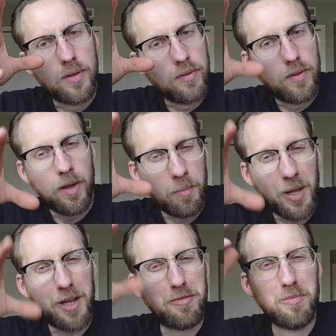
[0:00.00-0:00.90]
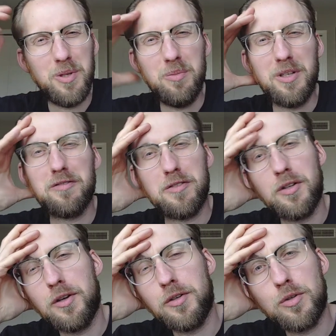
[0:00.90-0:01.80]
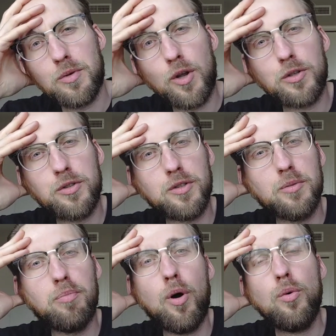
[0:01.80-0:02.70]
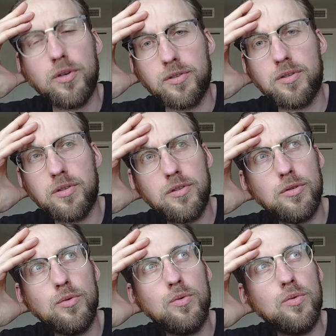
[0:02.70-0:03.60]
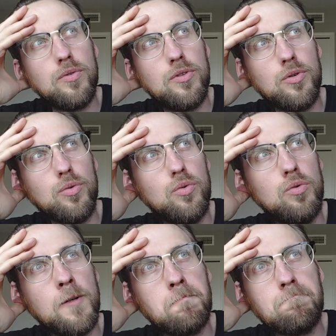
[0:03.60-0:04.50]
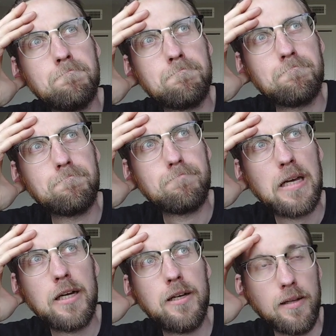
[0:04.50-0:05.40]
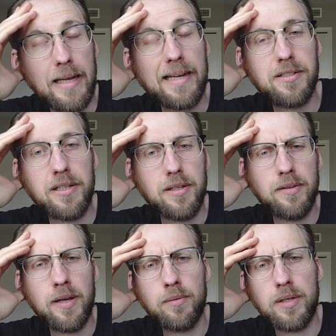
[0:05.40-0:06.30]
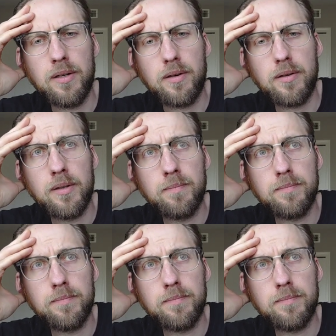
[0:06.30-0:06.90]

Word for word: there may even be a bit of a, a neurological component to to collecting in that regard.